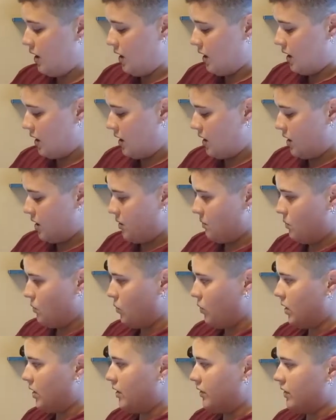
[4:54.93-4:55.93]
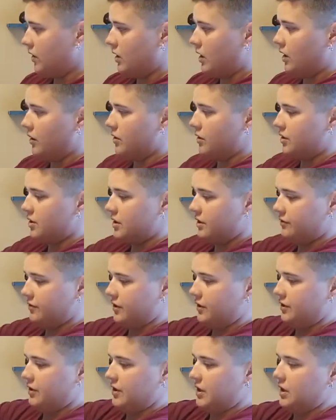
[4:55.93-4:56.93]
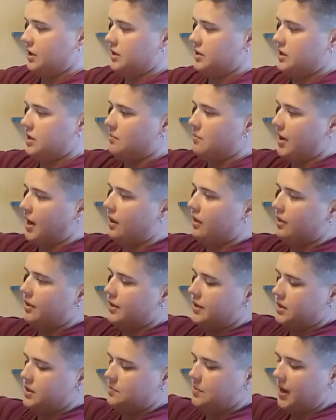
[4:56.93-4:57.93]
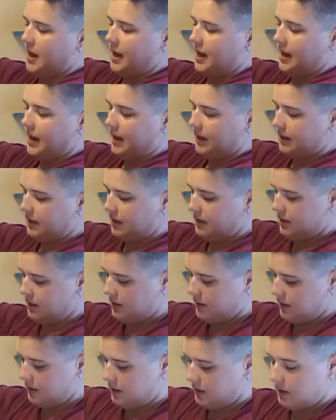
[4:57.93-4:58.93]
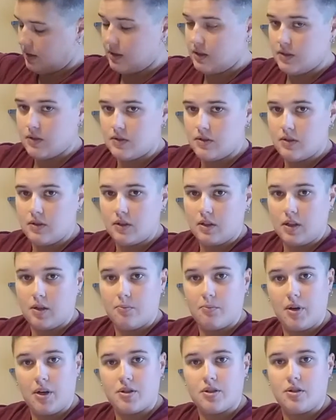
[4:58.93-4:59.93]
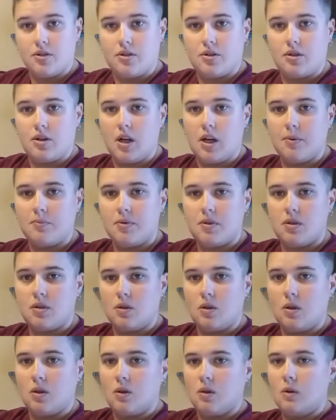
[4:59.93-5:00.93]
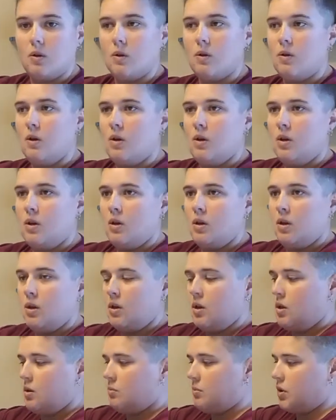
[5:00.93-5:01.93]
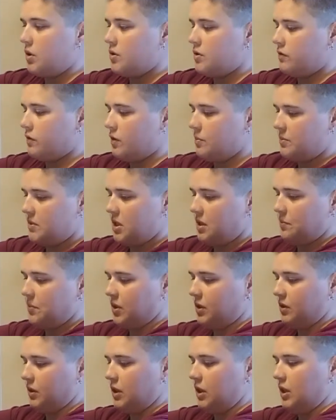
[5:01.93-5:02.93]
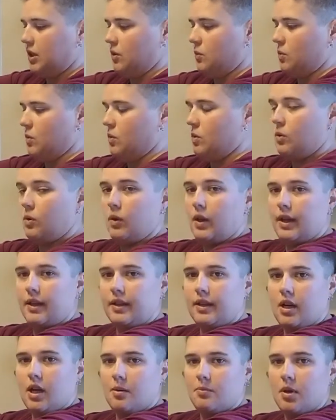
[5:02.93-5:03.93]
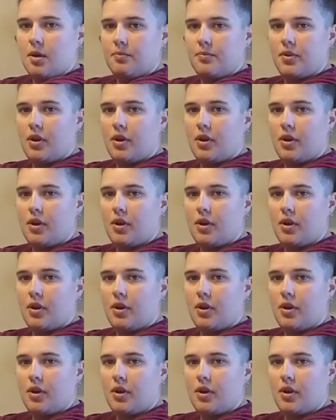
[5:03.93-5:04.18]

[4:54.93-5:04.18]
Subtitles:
One of the other different things about this pack is the compression straps. So Most of them typically will like come up